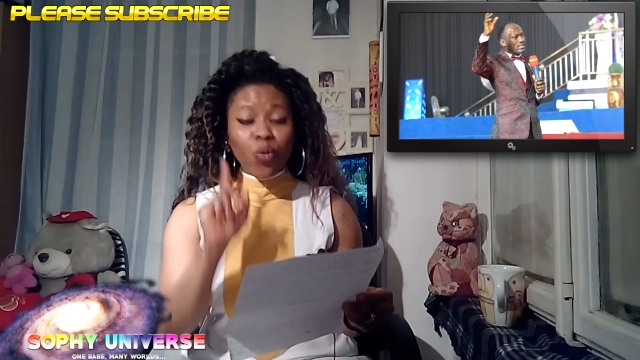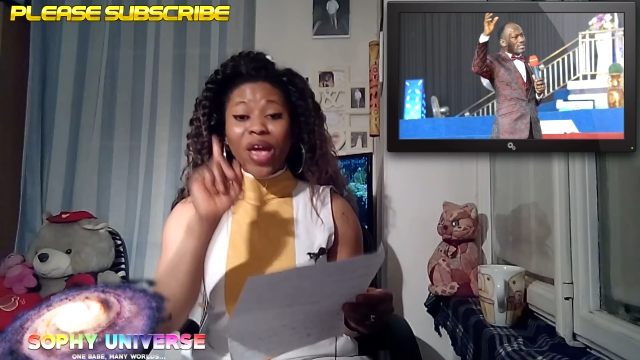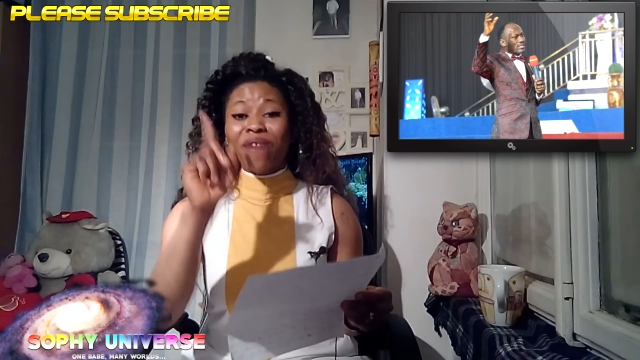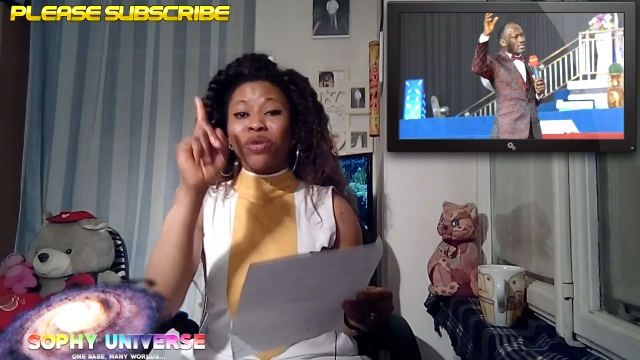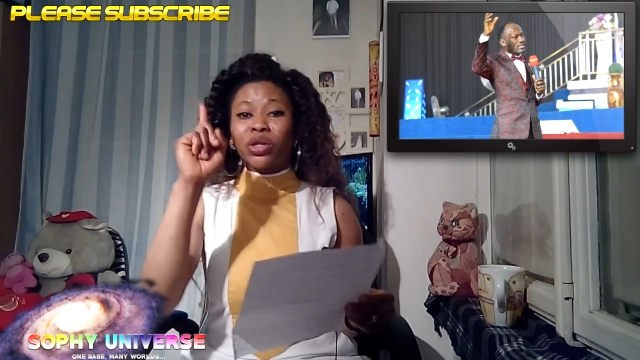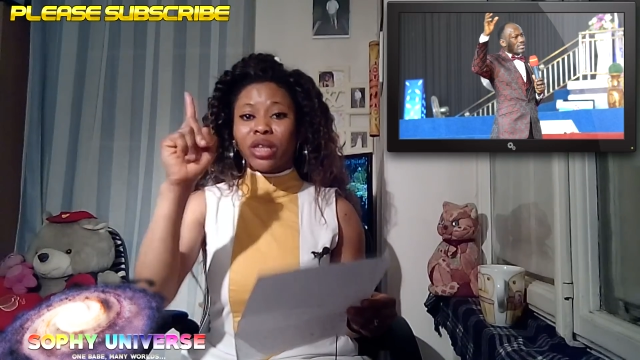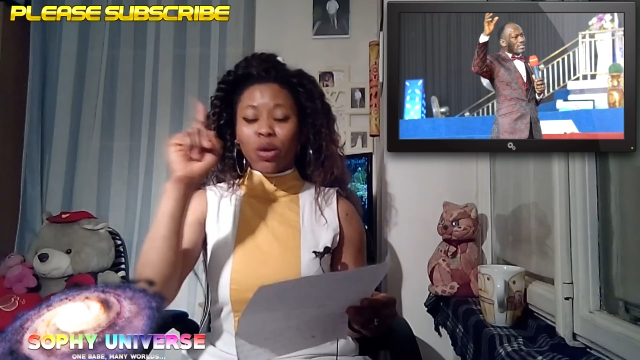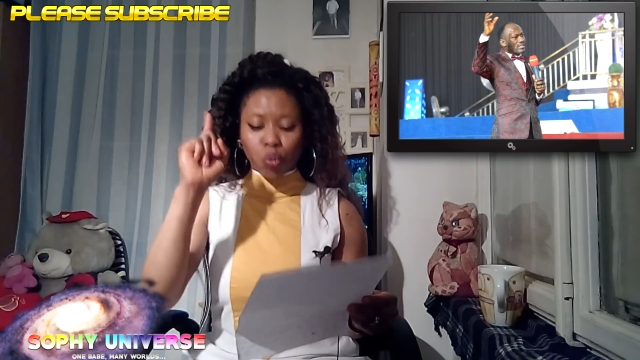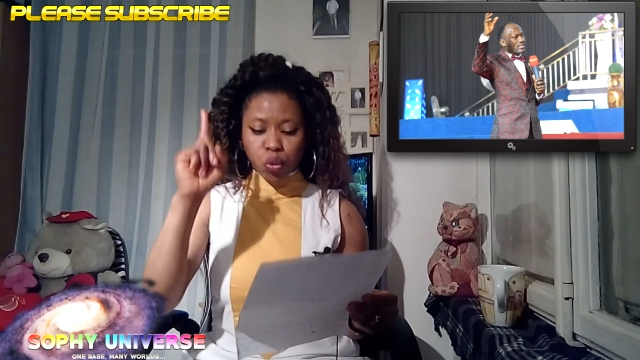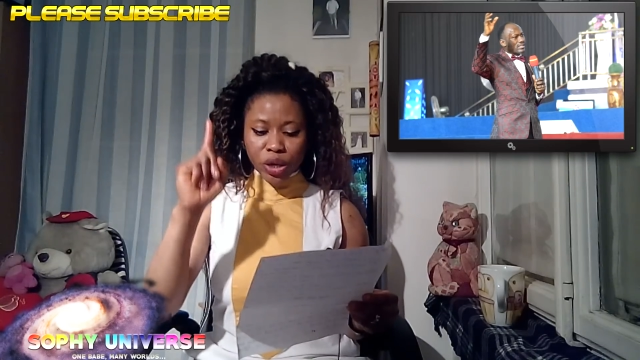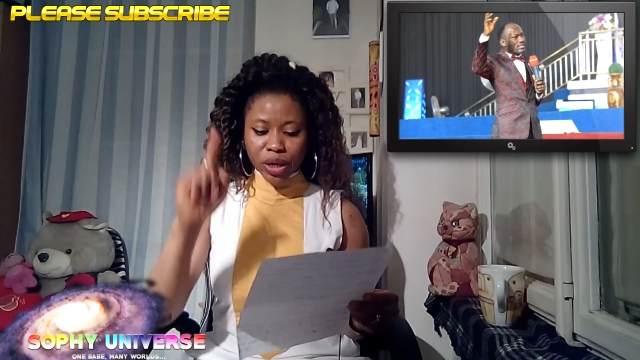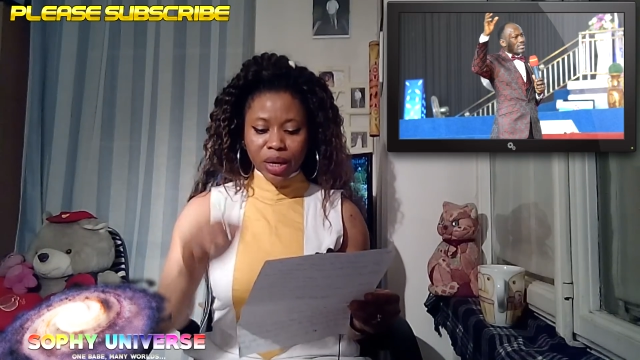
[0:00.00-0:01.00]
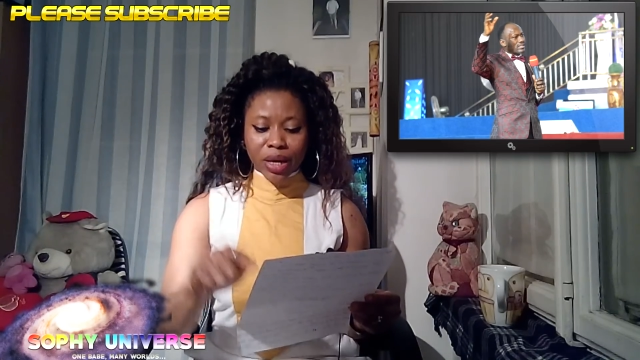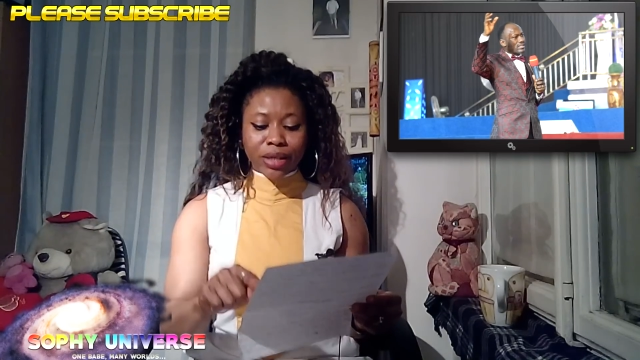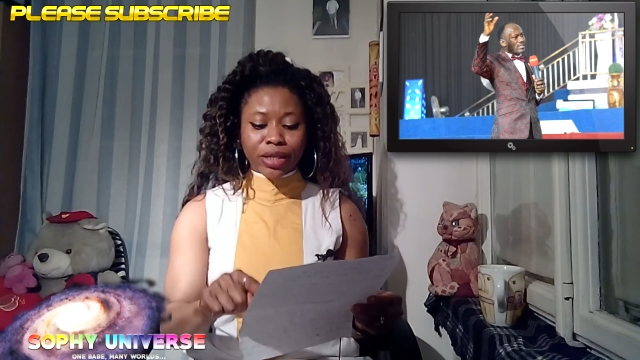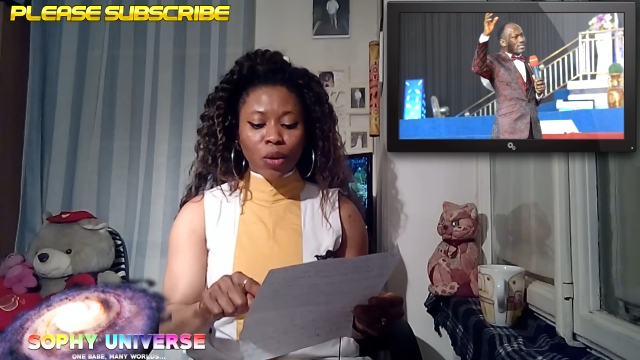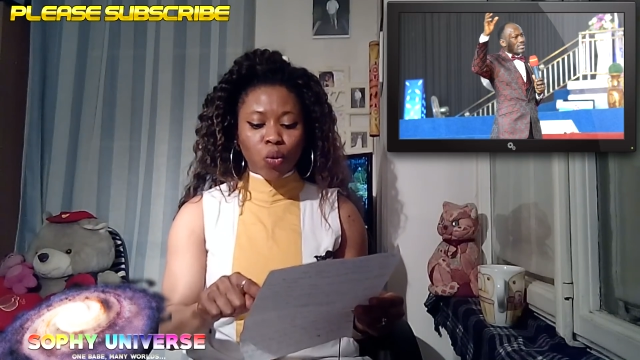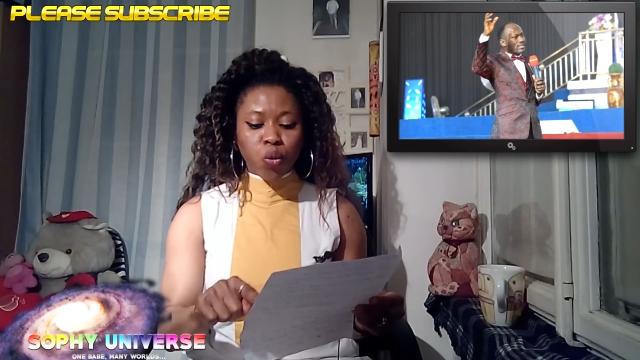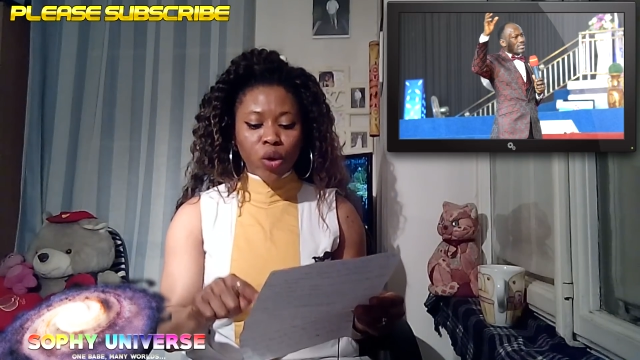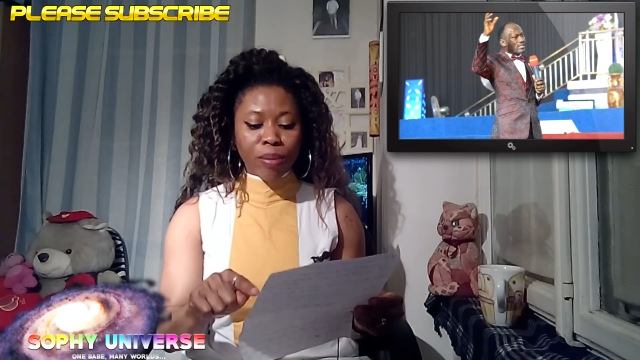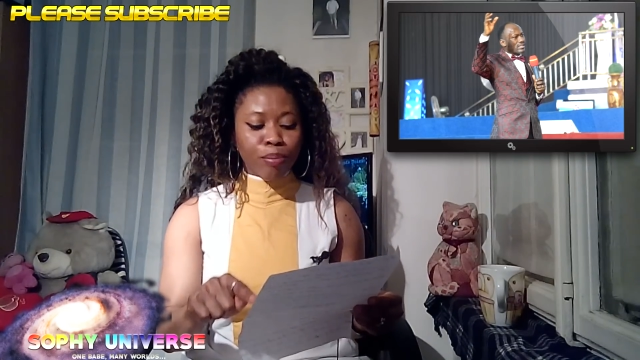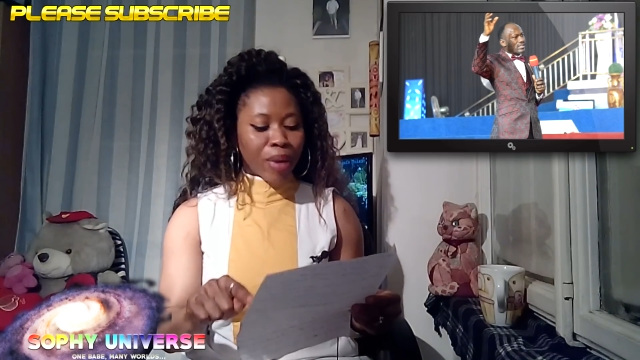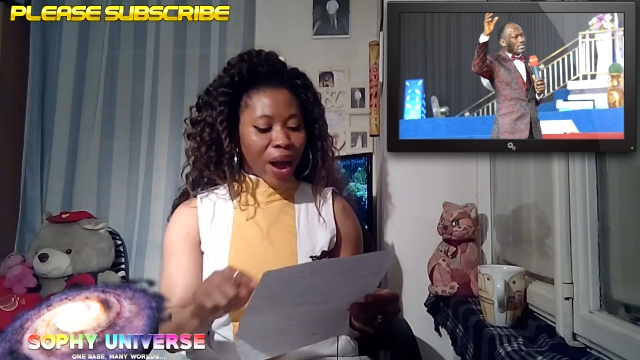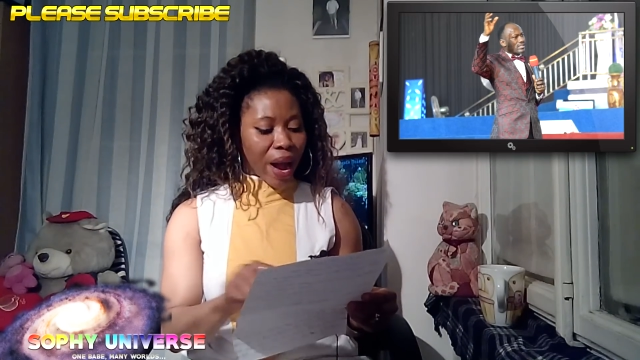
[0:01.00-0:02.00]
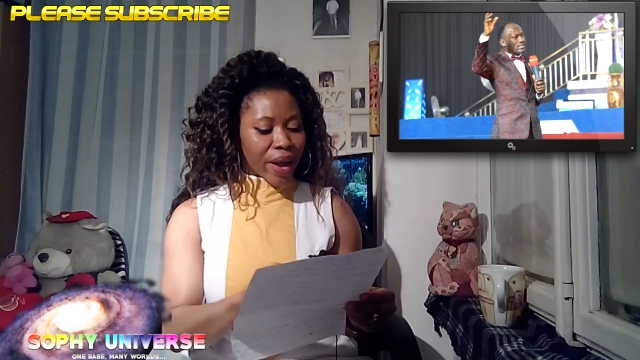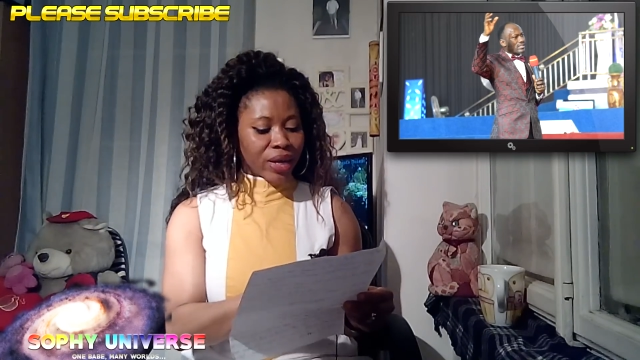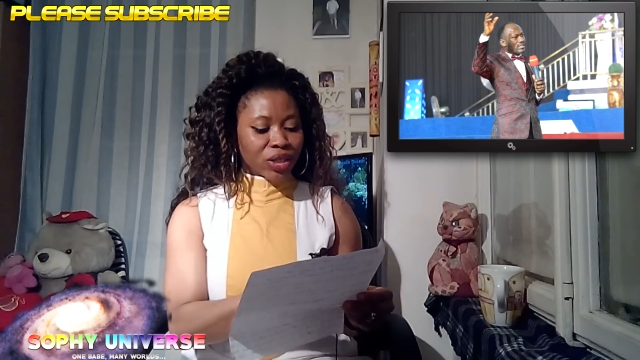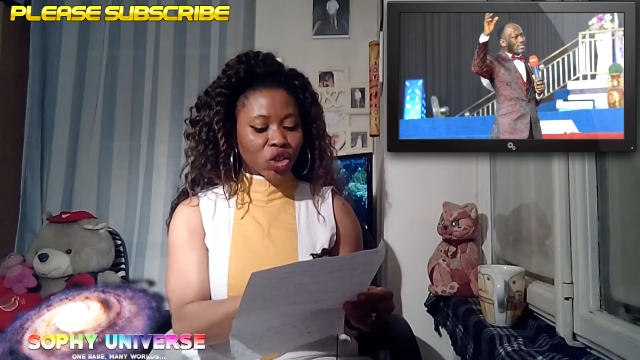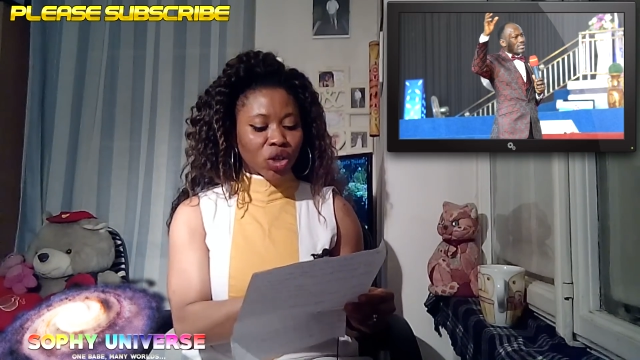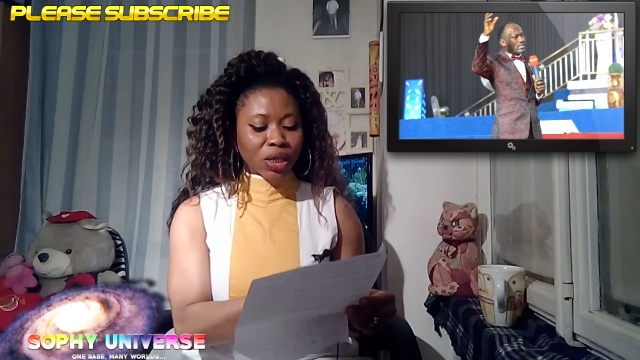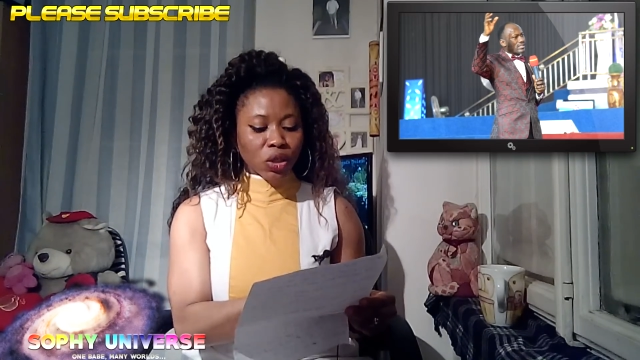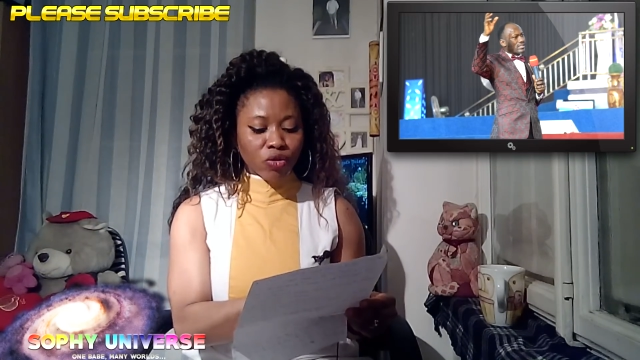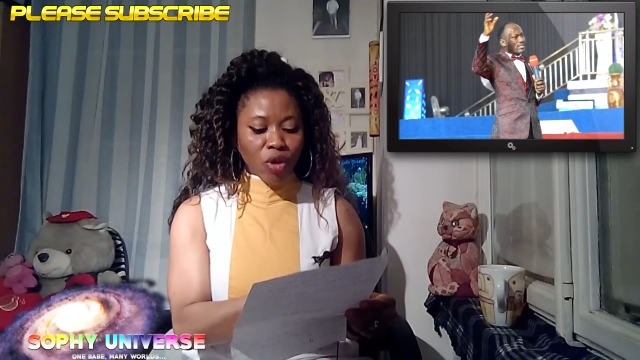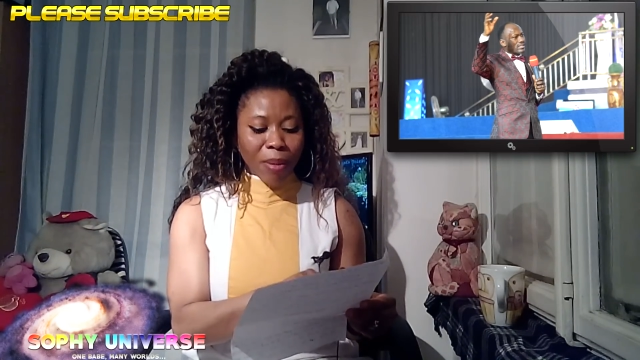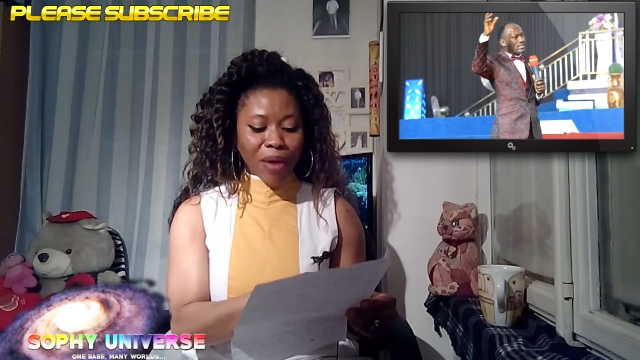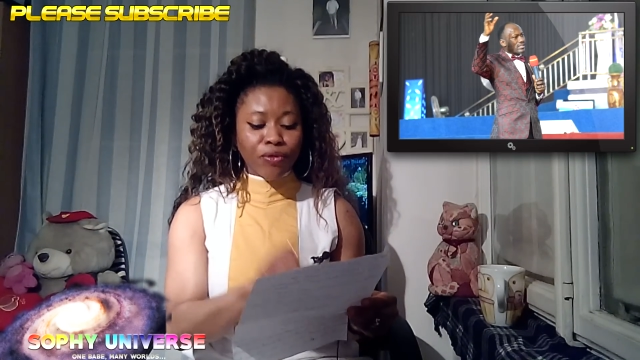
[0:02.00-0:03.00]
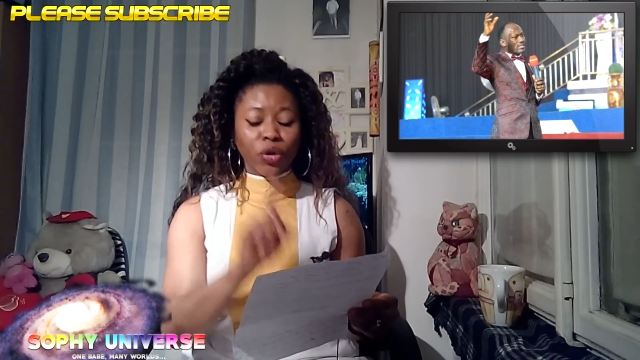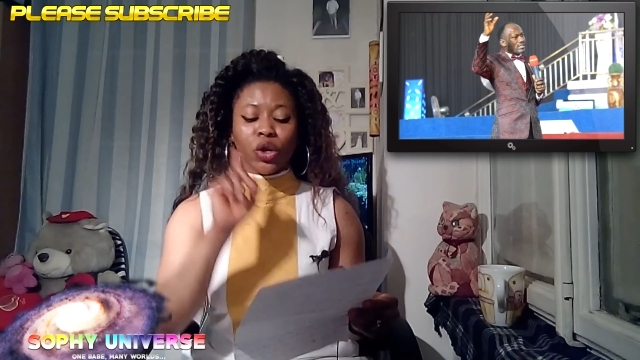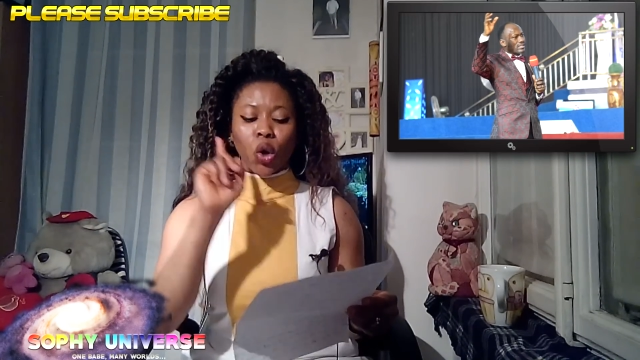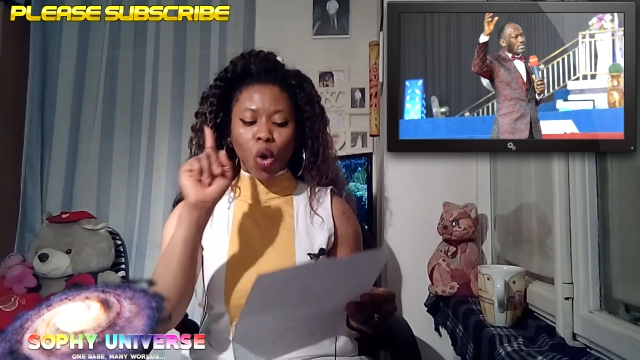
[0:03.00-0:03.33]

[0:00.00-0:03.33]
ain't for say we. He said we buy transformer for the